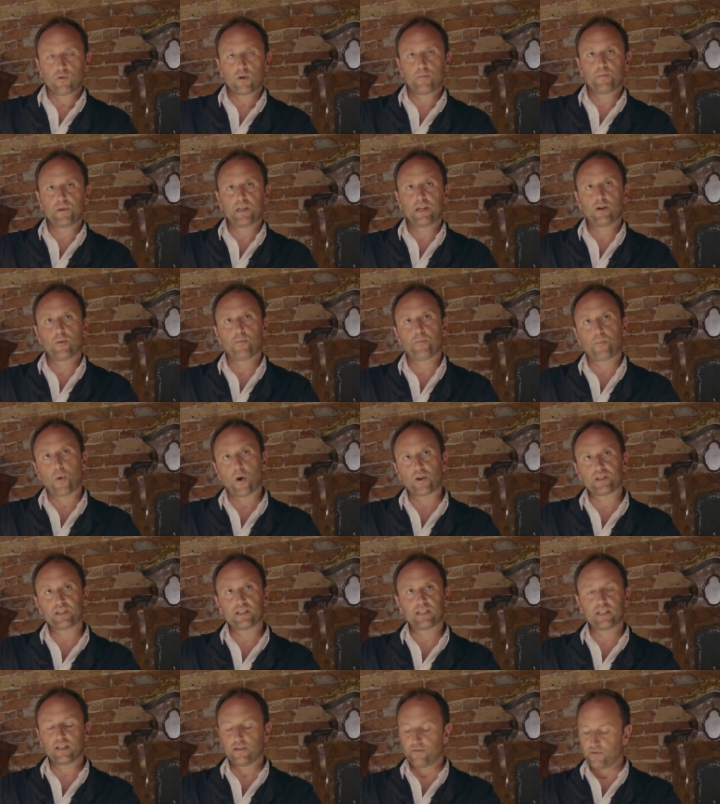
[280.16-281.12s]
will be a
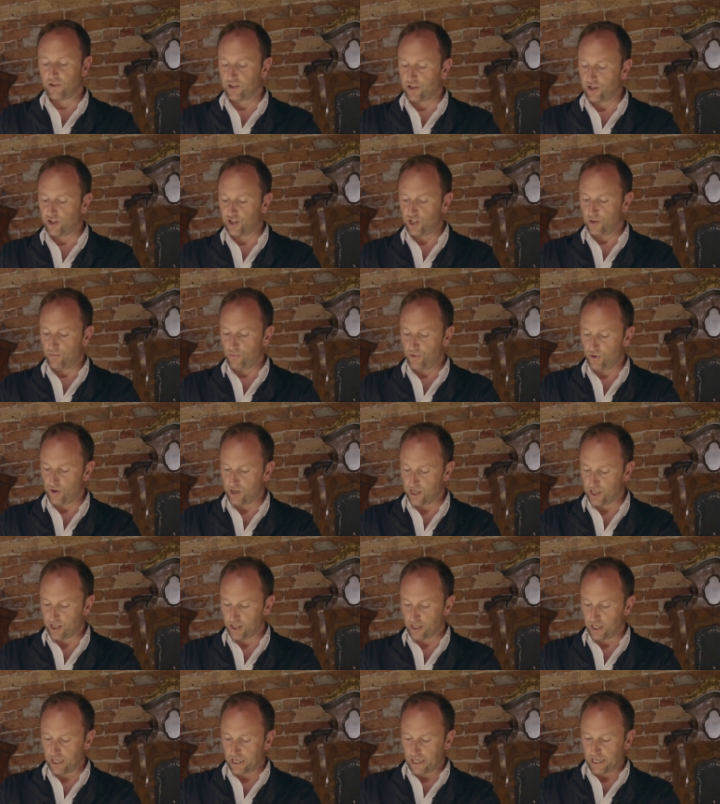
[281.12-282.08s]
positive energy
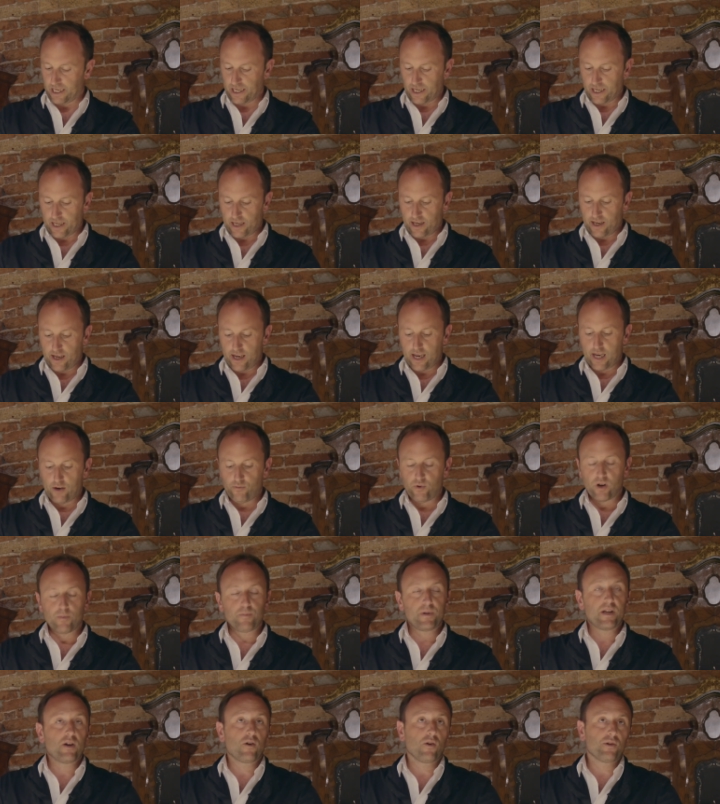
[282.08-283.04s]
building. It
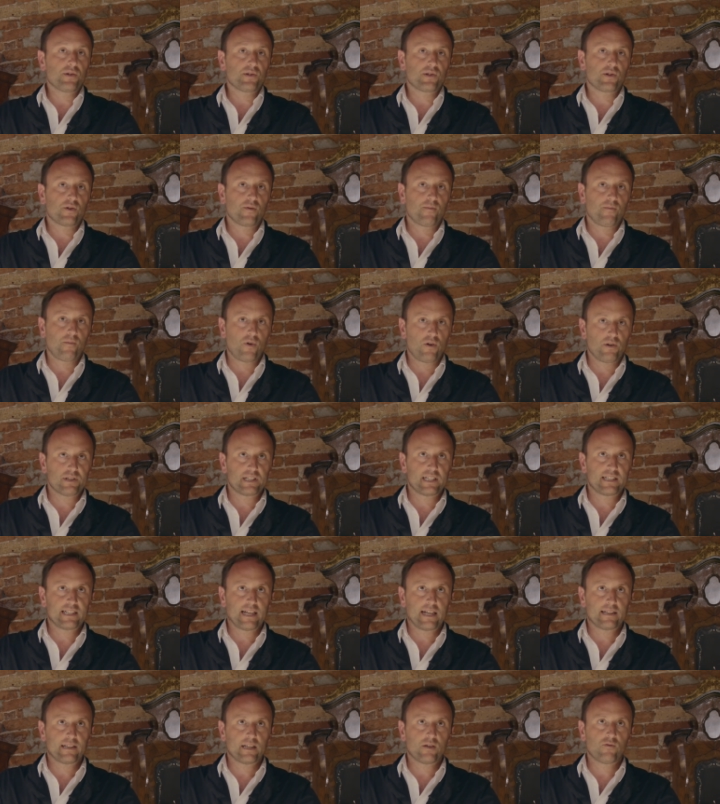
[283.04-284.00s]
will be also more
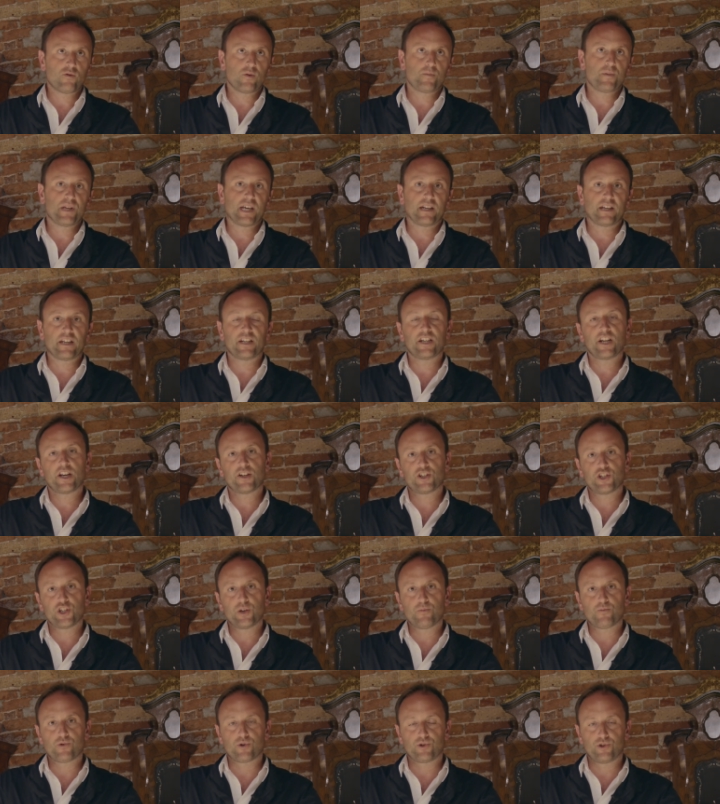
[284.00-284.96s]
than that, it will be an
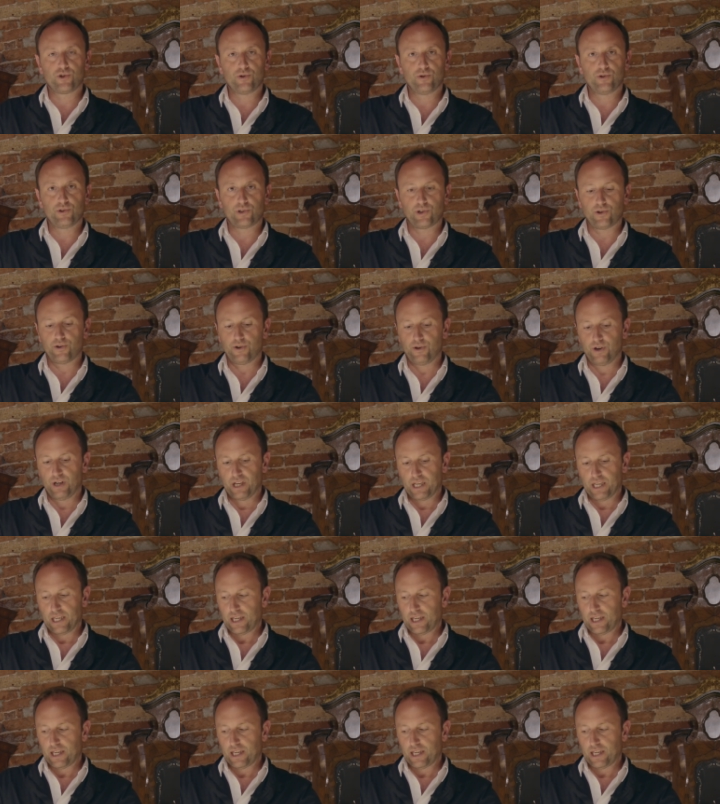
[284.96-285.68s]
energy producer.